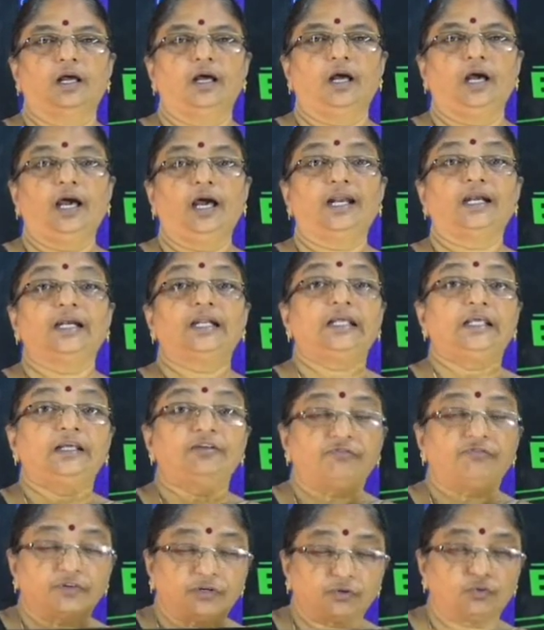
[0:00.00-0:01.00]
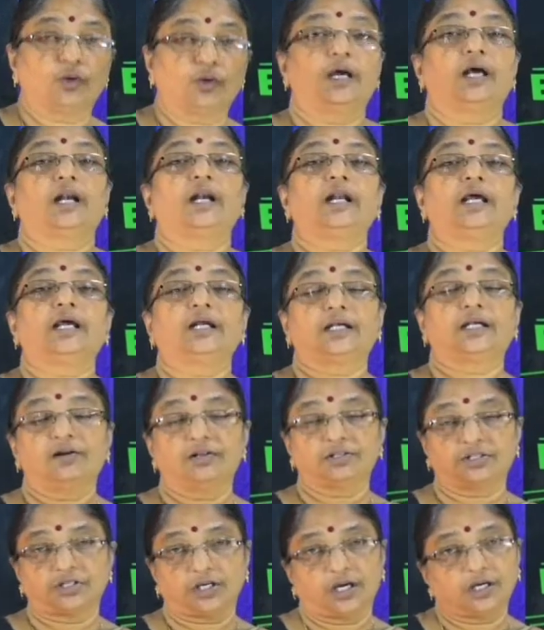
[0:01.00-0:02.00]
And if it were a
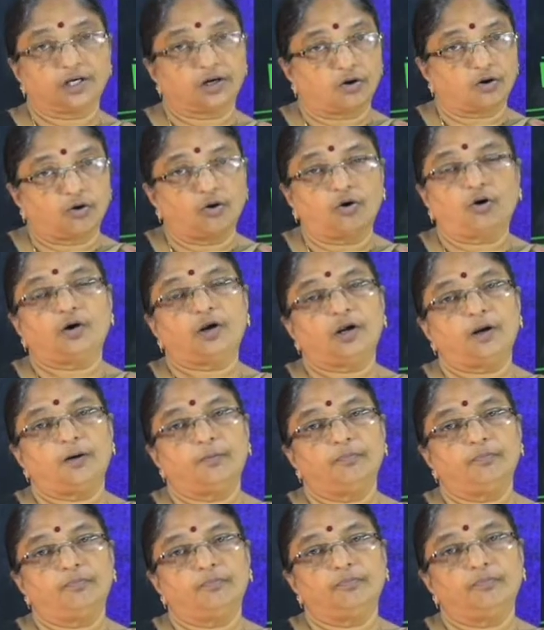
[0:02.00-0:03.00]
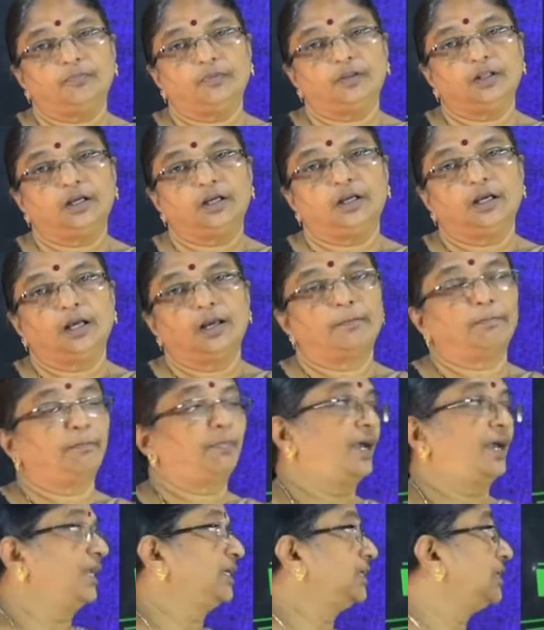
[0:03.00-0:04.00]
negatively charged rod,
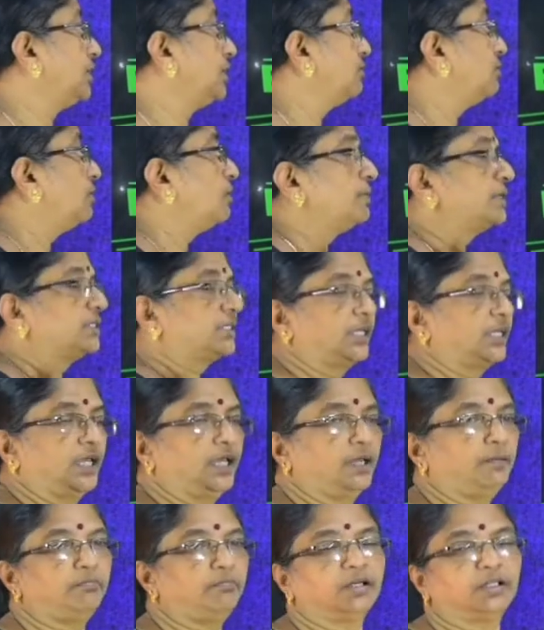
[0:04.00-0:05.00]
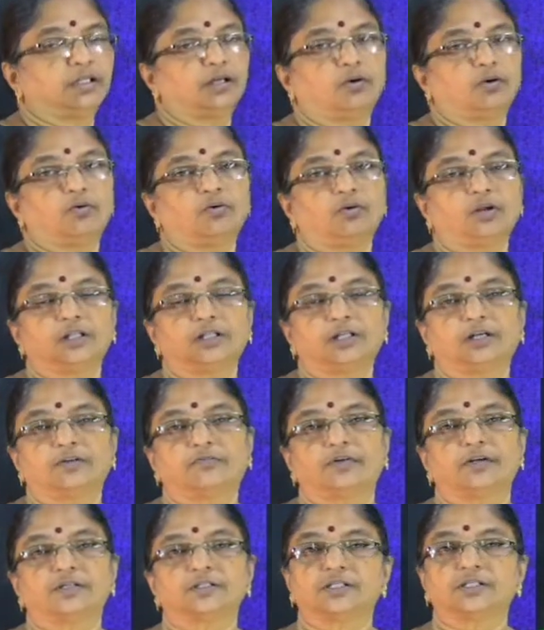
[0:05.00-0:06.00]
pattern will be same, but only the
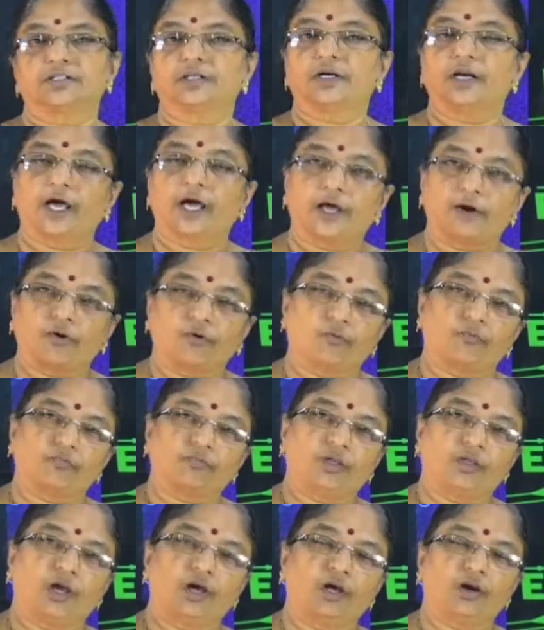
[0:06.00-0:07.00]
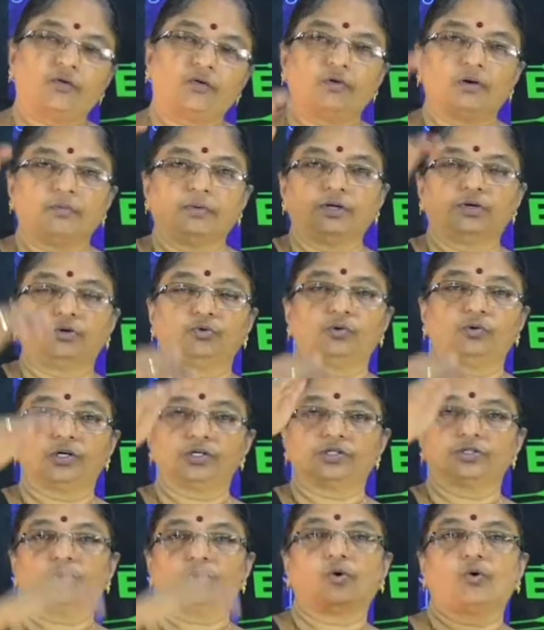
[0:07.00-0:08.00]
difference is an arrow. Arrow will be
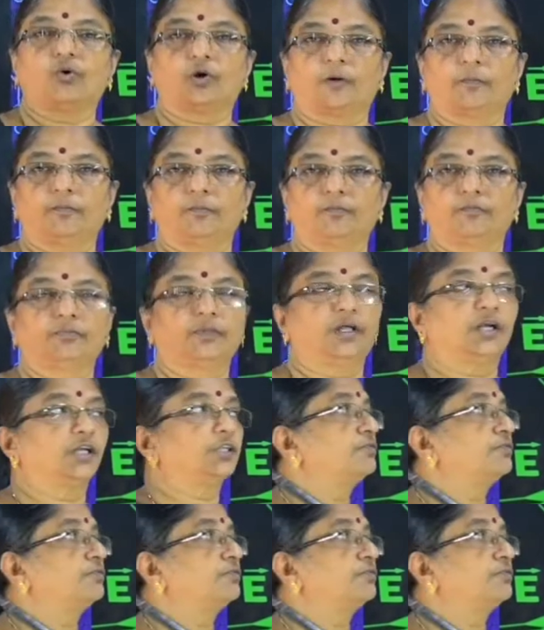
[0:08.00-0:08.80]
towards the rod. That is